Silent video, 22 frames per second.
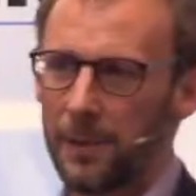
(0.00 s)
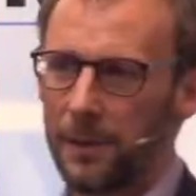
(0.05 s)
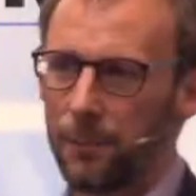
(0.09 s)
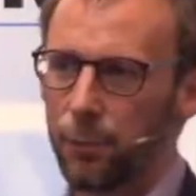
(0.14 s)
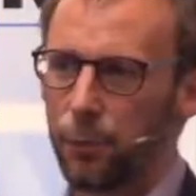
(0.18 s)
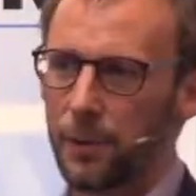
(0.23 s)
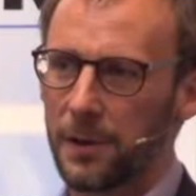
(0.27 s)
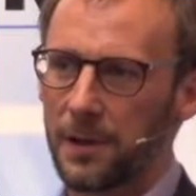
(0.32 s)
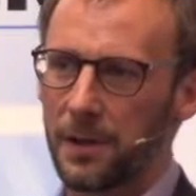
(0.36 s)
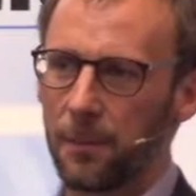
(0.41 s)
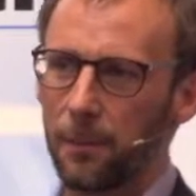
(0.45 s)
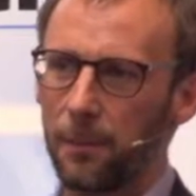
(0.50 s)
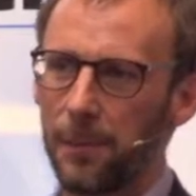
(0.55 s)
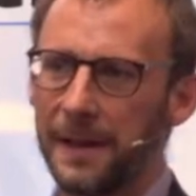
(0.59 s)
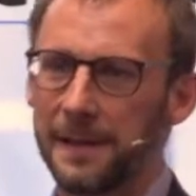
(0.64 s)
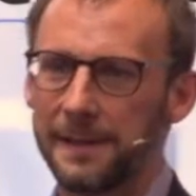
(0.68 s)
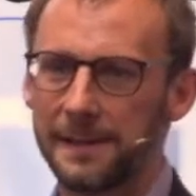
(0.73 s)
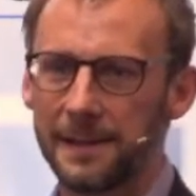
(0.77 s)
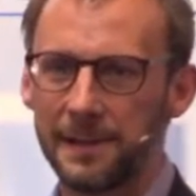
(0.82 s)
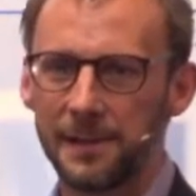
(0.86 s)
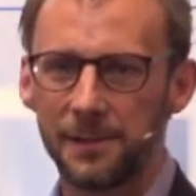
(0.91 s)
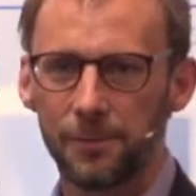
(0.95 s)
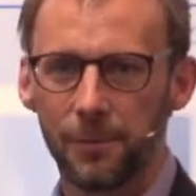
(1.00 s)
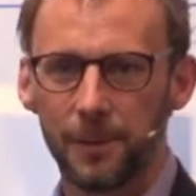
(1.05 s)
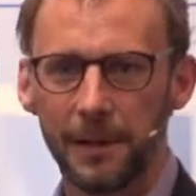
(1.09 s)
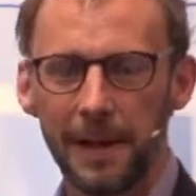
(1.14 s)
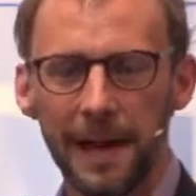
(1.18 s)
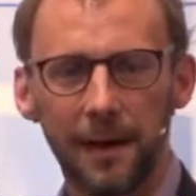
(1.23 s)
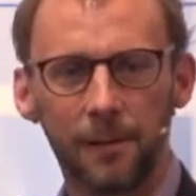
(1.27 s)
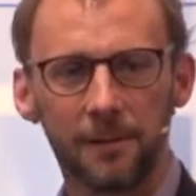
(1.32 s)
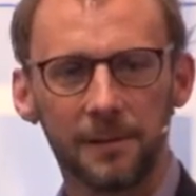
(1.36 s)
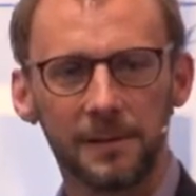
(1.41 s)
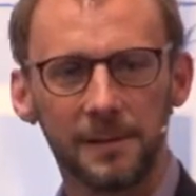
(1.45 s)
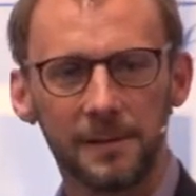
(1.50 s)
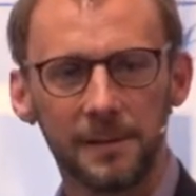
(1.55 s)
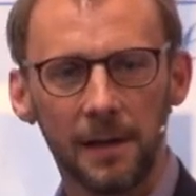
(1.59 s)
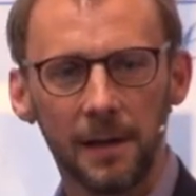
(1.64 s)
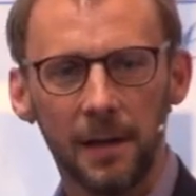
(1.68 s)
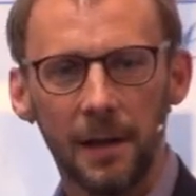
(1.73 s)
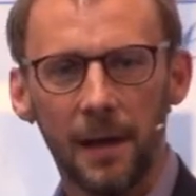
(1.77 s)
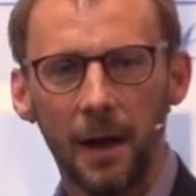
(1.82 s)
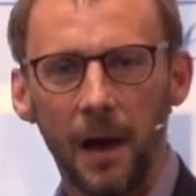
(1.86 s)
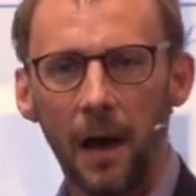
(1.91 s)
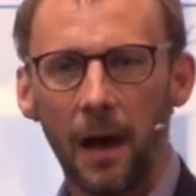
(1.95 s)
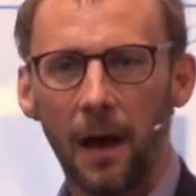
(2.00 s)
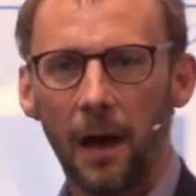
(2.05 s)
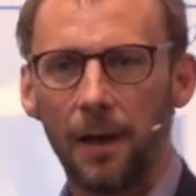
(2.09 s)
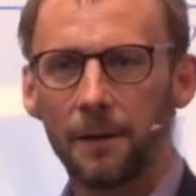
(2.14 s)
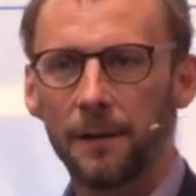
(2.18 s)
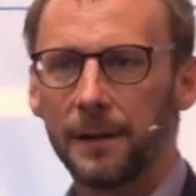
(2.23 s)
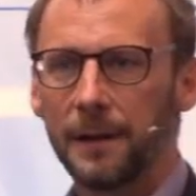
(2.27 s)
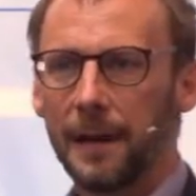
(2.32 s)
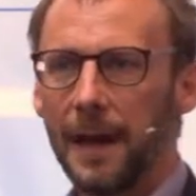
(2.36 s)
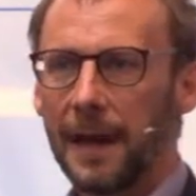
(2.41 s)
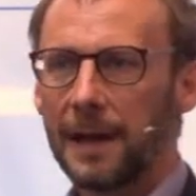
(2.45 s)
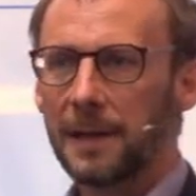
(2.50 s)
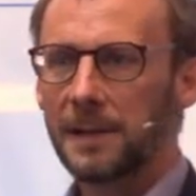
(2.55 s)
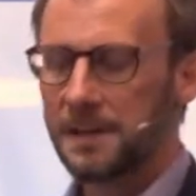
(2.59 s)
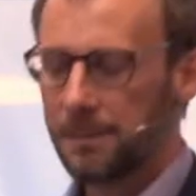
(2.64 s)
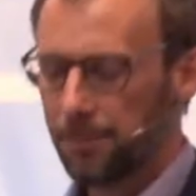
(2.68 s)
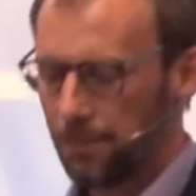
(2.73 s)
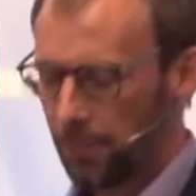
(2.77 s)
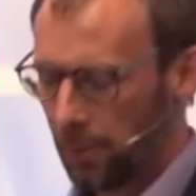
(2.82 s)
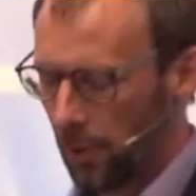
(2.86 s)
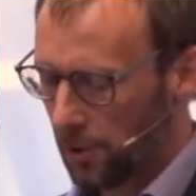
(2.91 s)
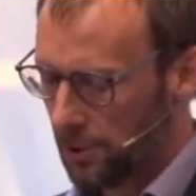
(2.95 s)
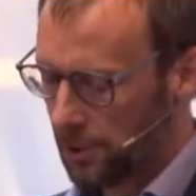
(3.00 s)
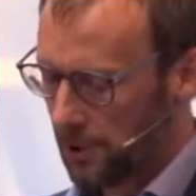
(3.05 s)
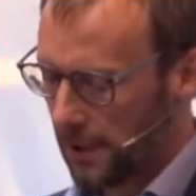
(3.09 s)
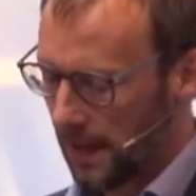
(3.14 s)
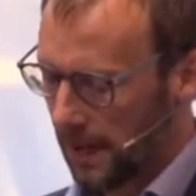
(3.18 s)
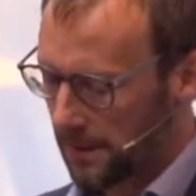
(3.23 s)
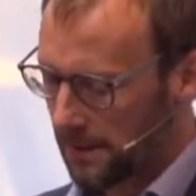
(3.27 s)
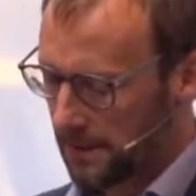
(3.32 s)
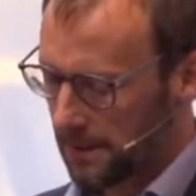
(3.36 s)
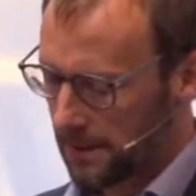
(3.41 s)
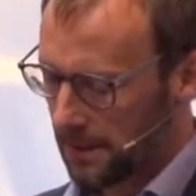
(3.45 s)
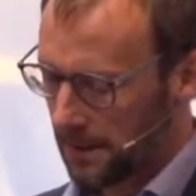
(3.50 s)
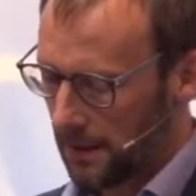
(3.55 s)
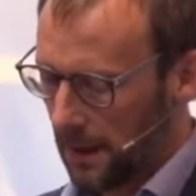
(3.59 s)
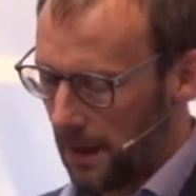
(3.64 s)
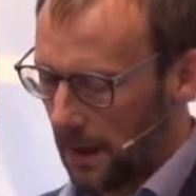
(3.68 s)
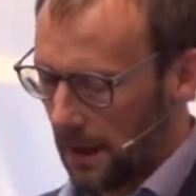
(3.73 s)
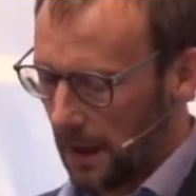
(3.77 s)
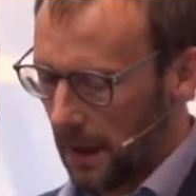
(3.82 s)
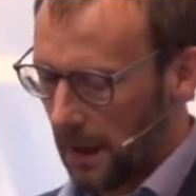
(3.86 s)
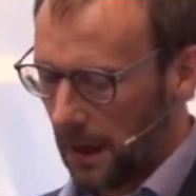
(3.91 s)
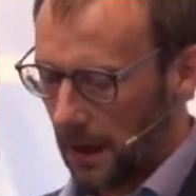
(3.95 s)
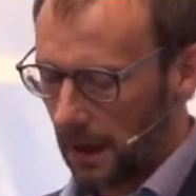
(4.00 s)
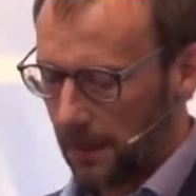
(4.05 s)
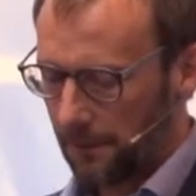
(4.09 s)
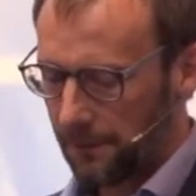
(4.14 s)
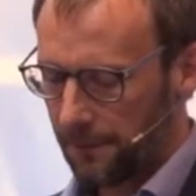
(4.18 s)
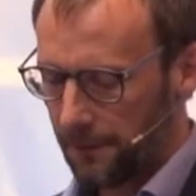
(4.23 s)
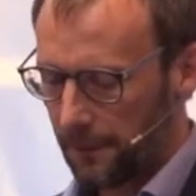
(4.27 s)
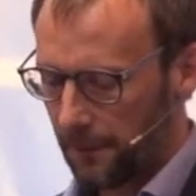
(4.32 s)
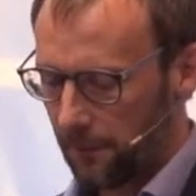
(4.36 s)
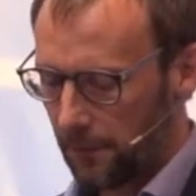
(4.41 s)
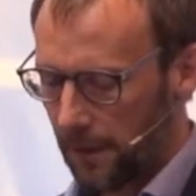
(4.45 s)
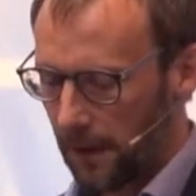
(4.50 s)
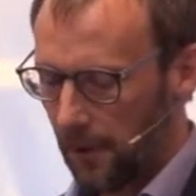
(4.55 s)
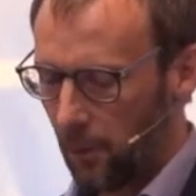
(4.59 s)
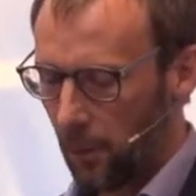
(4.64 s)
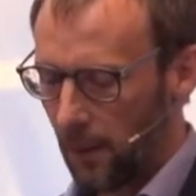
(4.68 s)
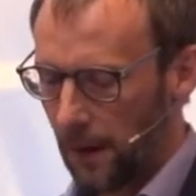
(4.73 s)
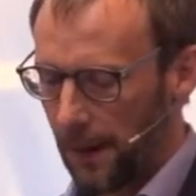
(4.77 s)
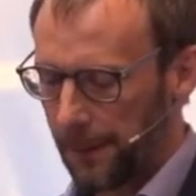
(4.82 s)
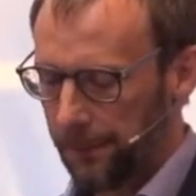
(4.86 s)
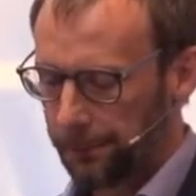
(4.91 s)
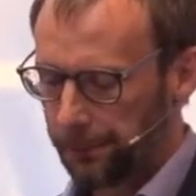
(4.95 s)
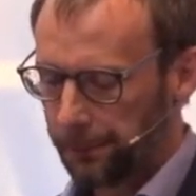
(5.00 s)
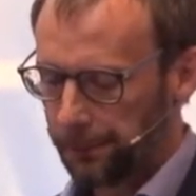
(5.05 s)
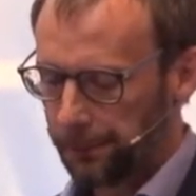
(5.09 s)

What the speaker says: people were competing to announce the next project for the railway.